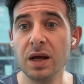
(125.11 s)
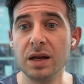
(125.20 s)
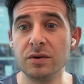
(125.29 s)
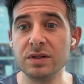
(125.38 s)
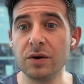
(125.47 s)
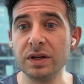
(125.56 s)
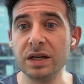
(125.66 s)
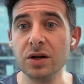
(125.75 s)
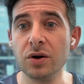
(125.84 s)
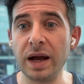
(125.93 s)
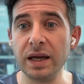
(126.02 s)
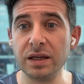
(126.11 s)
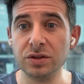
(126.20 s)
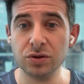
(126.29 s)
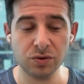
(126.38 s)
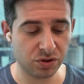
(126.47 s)
Now down here, I can
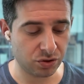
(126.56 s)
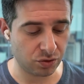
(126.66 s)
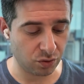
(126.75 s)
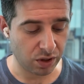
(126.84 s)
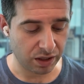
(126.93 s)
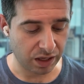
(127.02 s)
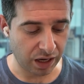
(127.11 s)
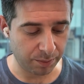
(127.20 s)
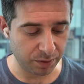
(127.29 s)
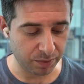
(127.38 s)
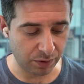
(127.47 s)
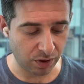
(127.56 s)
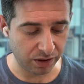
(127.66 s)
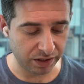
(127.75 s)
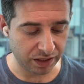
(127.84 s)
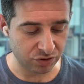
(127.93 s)
choose to copy my
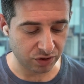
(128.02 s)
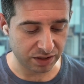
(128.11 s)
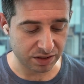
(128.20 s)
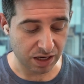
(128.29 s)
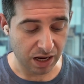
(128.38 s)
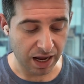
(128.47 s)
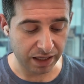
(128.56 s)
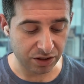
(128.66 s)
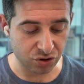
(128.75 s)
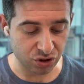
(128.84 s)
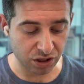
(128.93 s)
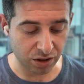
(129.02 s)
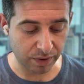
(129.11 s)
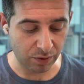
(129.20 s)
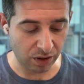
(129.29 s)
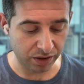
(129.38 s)
wallet address, I can share
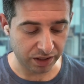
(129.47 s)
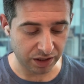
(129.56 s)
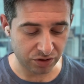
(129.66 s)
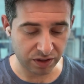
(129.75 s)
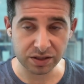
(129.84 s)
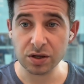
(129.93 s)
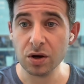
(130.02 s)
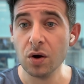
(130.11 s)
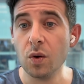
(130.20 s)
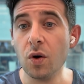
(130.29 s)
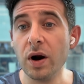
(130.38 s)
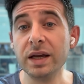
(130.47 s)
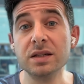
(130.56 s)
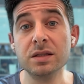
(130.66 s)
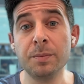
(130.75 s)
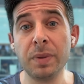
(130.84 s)
my wallet address, or I
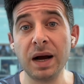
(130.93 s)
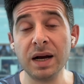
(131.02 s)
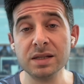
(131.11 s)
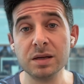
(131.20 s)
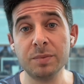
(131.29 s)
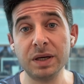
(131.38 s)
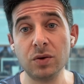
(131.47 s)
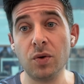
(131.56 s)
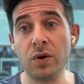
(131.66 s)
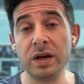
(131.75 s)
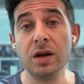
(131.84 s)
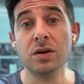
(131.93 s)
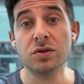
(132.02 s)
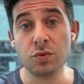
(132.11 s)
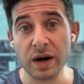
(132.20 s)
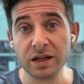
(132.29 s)
can deposit Bitcoin
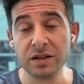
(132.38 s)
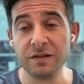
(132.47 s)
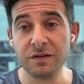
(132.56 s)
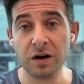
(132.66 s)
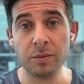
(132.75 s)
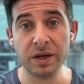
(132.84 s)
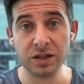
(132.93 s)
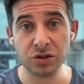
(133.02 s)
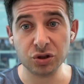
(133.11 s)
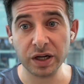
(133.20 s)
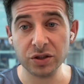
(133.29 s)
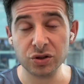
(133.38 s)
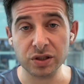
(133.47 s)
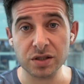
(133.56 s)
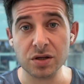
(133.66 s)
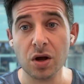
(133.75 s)
directly from
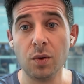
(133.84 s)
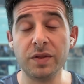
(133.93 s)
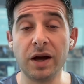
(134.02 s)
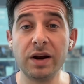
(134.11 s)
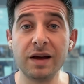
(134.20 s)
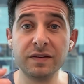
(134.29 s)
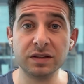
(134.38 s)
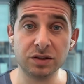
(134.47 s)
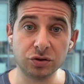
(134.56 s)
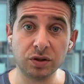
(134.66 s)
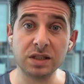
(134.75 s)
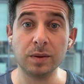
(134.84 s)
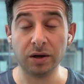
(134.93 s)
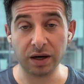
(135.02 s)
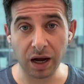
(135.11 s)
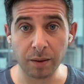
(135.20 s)
exchanges without having to stress
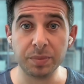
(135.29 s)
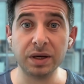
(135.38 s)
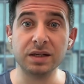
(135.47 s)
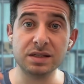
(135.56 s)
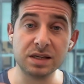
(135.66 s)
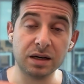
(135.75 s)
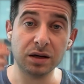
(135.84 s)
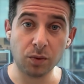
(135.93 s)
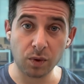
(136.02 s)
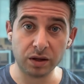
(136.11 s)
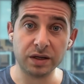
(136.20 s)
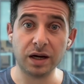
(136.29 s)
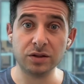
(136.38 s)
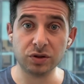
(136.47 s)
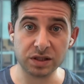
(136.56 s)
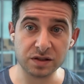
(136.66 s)
about copying, sending a wallet
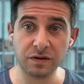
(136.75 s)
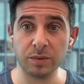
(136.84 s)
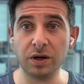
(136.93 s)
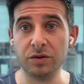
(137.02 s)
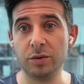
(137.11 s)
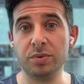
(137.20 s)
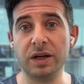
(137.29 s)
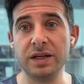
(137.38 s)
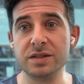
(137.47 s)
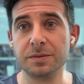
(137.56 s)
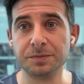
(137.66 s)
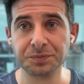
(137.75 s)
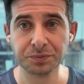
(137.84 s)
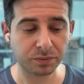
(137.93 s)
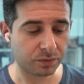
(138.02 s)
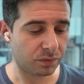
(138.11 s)
address from another place.
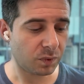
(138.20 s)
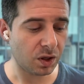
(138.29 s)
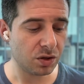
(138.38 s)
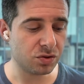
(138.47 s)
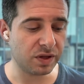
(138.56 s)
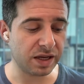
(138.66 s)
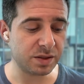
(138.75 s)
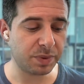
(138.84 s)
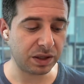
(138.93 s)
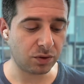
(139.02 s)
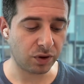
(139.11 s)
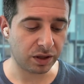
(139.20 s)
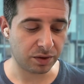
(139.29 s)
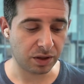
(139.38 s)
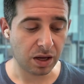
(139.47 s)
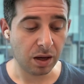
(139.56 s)
So that's Bitcoin.
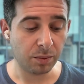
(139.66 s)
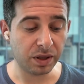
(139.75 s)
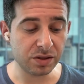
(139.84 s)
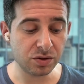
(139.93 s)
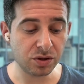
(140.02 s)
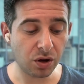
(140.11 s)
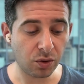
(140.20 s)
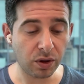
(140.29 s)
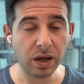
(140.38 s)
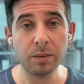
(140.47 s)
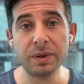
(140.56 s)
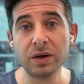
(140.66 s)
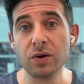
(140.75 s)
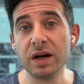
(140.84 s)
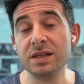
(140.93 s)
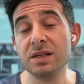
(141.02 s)
But as you know,
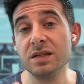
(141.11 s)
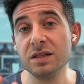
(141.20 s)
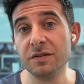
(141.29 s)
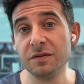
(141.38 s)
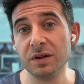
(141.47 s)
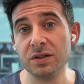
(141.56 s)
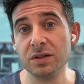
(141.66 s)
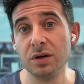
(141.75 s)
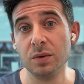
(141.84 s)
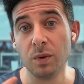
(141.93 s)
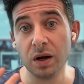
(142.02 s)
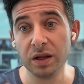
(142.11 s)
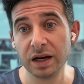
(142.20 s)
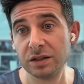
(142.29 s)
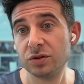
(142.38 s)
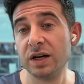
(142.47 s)
Bitcoin has a different wallet
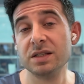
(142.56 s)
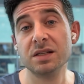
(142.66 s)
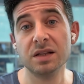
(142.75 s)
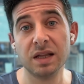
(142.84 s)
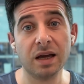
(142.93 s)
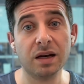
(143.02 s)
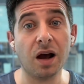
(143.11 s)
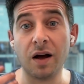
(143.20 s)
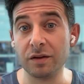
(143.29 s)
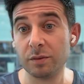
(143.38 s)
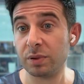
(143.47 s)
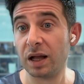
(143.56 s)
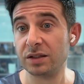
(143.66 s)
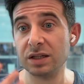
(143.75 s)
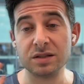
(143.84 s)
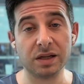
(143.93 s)
address than other
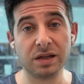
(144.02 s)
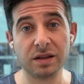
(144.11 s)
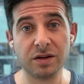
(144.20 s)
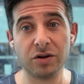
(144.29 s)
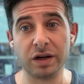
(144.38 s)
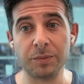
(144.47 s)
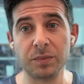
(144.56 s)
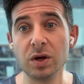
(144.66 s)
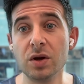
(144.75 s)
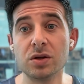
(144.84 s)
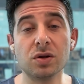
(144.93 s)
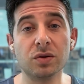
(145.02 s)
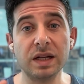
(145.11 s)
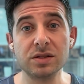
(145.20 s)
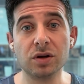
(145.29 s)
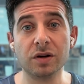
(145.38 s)
blockchains like Ethereum. So
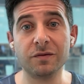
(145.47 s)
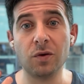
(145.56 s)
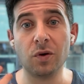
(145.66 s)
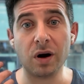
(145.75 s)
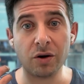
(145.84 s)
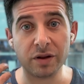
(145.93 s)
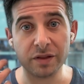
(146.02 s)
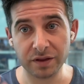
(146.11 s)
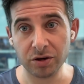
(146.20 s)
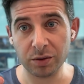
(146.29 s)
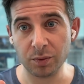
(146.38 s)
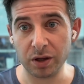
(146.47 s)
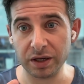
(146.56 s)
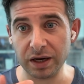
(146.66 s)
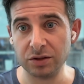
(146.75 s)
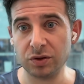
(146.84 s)
let's look for our Ethereum
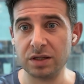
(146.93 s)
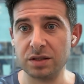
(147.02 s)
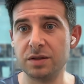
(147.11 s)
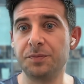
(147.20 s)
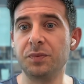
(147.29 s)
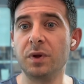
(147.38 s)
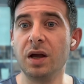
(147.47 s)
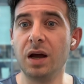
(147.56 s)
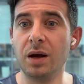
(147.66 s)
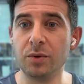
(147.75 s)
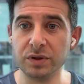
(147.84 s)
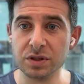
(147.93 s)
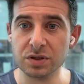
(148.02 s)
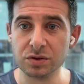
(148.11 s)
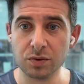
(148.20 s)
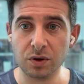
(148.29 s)
wallet address. I'm going to
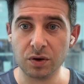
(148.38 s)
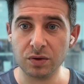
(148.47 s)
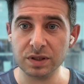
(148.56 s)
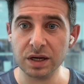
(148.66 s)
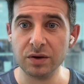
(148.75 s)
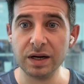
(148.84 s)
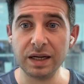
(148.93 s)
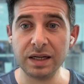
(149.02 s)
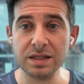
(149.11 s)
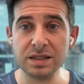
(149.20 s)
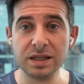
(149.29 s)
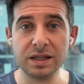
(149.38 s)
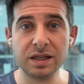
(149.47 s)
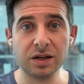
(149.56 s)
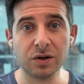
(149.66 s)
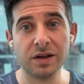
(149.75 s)
scroll down and I can see it
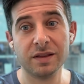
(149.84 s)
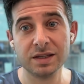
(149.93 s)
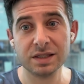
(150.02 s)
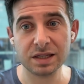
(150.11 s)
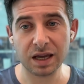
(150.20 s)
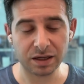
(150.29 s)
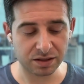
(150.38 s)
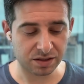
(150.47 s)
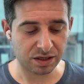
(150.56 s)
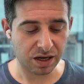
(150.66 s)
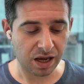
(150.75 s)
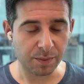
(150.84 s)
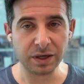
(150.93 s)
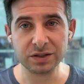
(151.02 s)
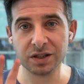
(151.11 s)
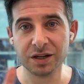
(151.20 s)
here. In this case, I'm
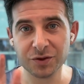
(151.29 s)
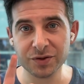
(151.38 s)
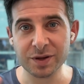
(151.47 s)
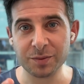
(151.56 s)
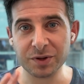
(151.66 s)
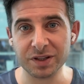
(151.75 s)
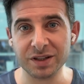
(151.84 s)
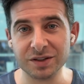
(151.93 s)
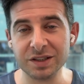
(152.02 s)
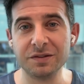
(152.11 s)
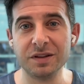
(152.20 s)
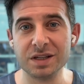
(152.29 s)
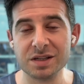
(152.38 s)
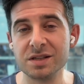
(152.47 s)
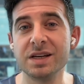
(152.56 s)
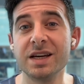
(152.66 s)
actually going to do something a little different. This
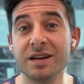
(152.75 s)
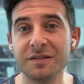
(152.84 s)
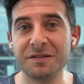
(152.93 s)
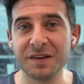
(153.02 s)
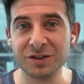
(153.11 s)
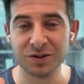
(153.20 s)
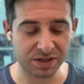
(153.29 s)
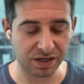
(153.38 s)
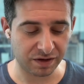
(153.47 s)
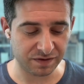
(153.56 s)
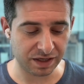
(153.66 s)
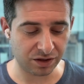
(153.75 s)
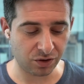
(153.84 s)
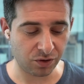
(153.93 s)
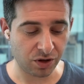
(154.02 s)
is a hidden feature inside of Zengo.